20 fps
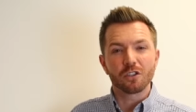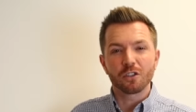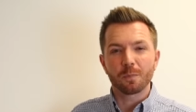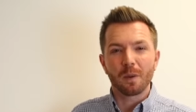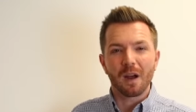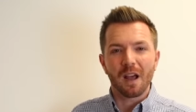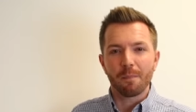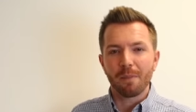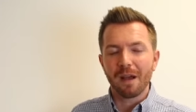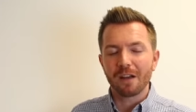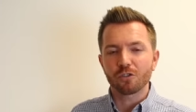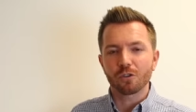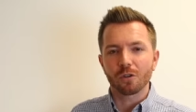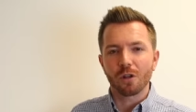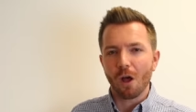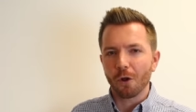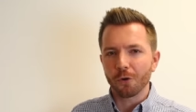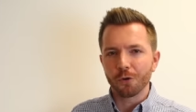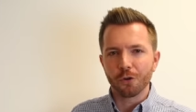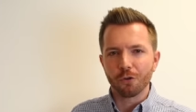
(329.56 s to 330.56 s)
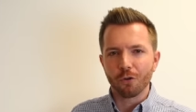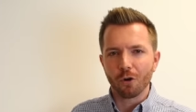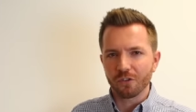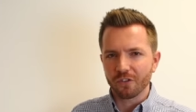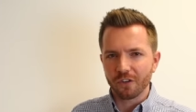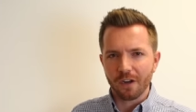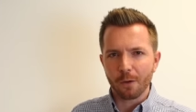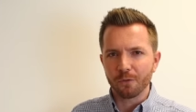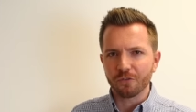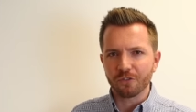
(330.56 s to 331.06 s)
just buy a petrol Honda or
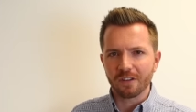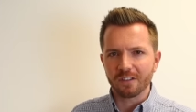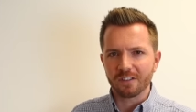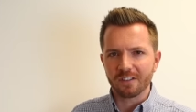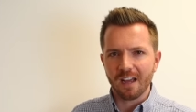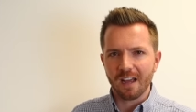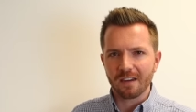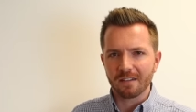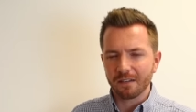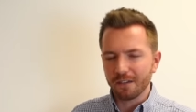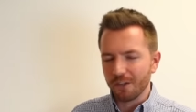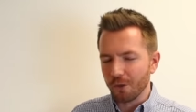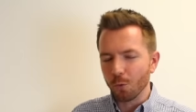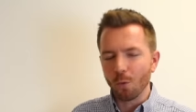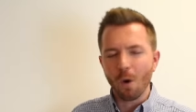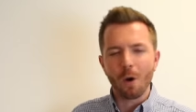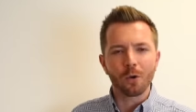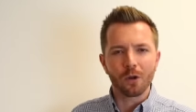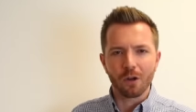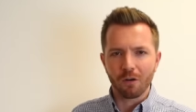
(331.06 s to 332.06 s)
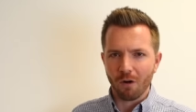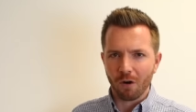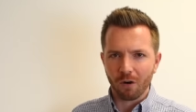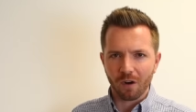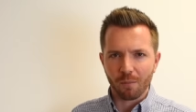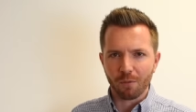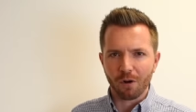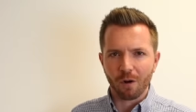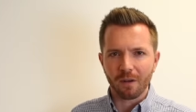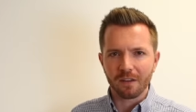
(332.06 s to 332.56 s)
Toyota instead. You won't go wrong,
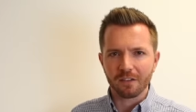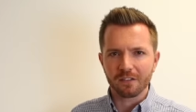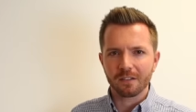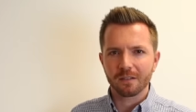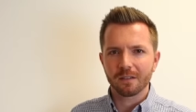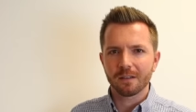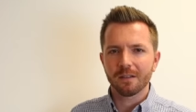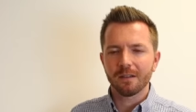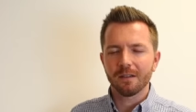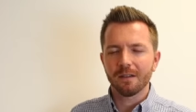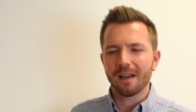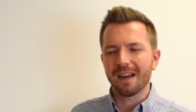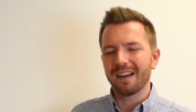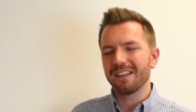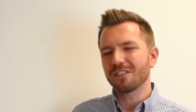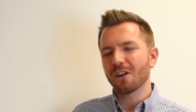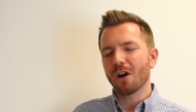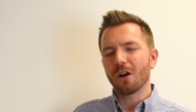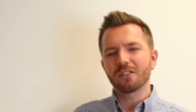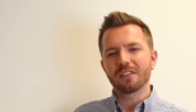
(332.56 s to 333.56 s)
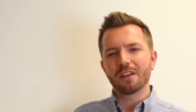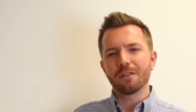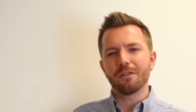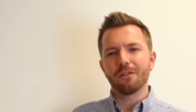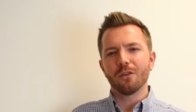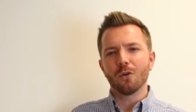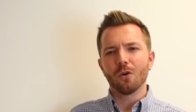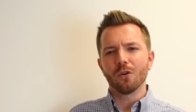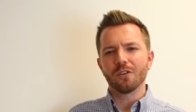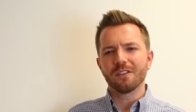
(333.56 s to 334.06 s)
I promise. And it's not as if
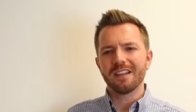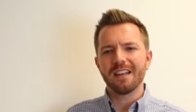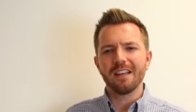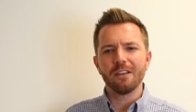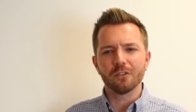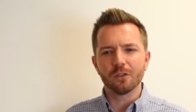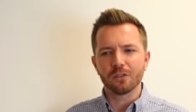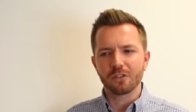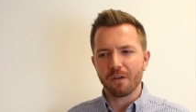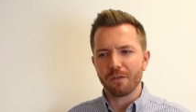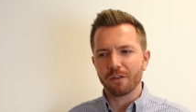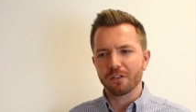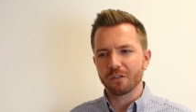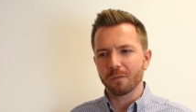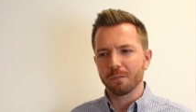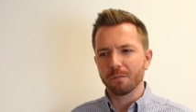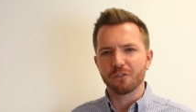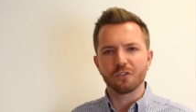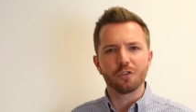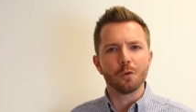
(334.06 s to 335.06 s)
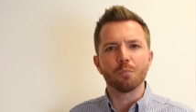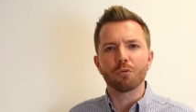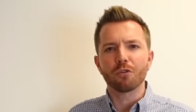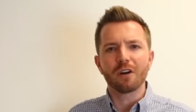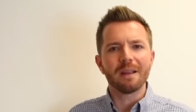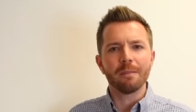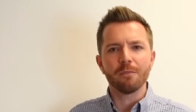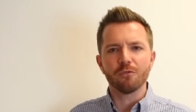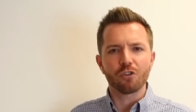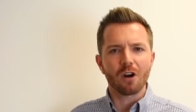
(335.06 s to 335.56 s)
Ford diesels offer some
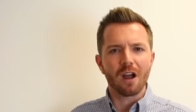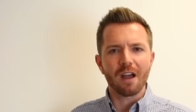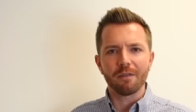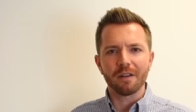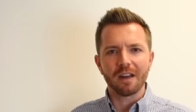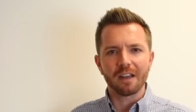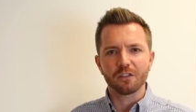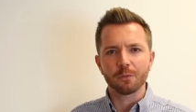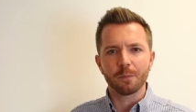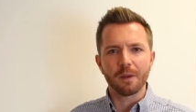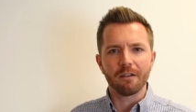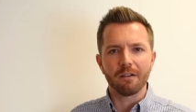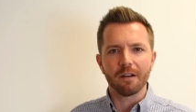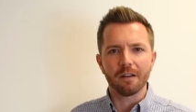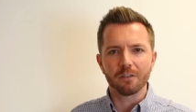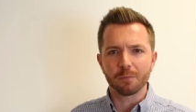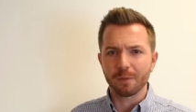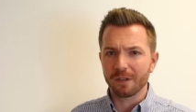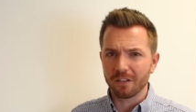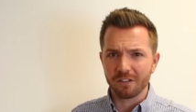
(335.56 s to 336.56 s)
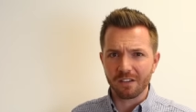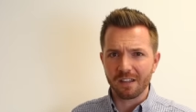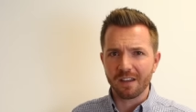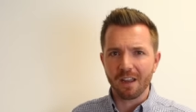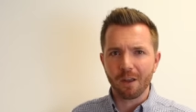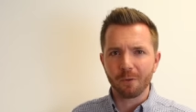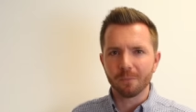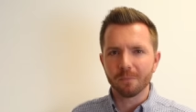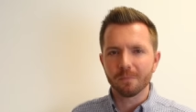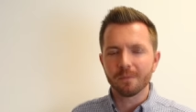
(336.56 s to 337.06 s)
supreme driving experience, because they
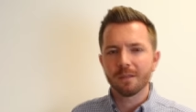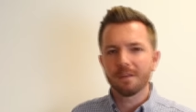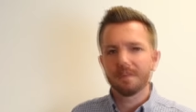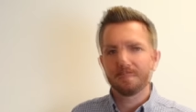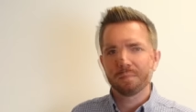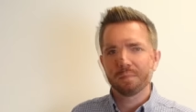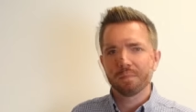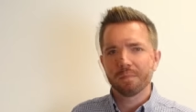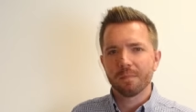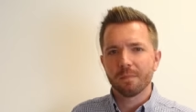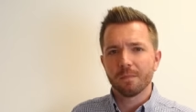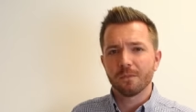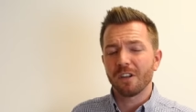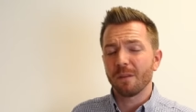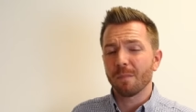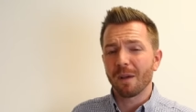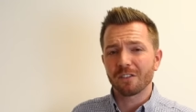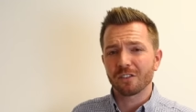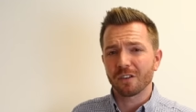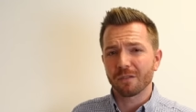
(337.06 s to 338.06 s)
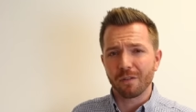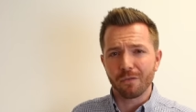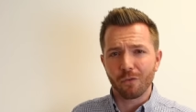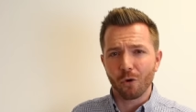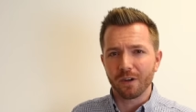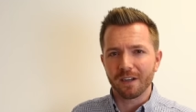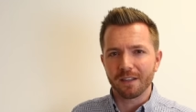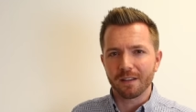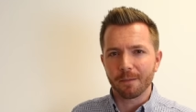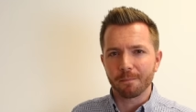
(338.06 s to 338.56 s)
don't. So you're best off
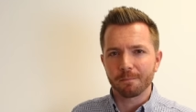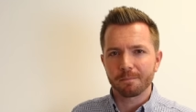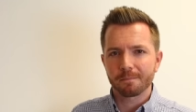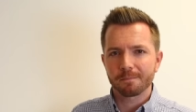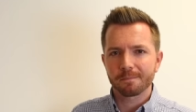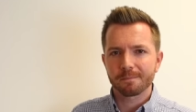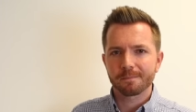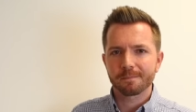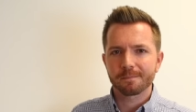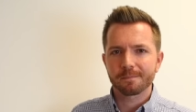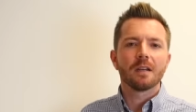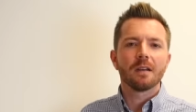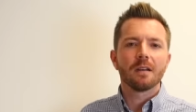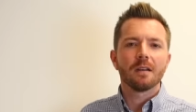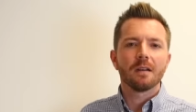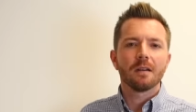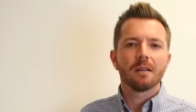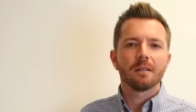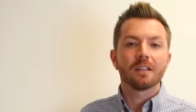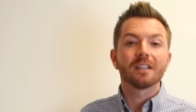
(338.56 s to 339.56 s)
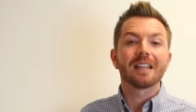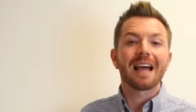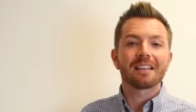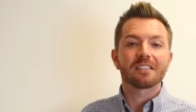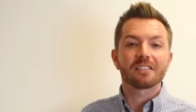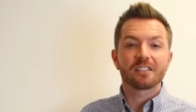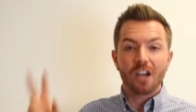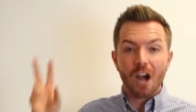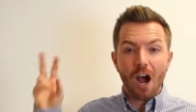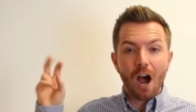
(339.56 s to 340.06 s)
avoiding them. The
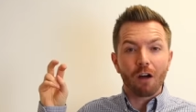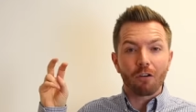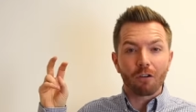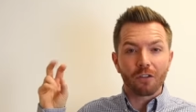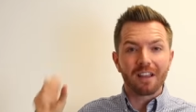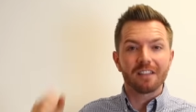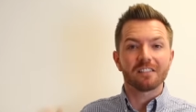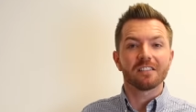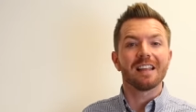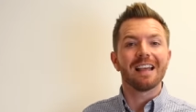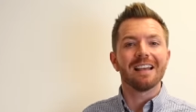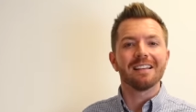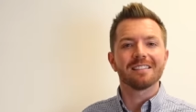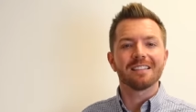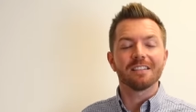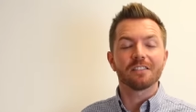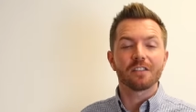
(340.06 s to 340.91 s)
last car on this list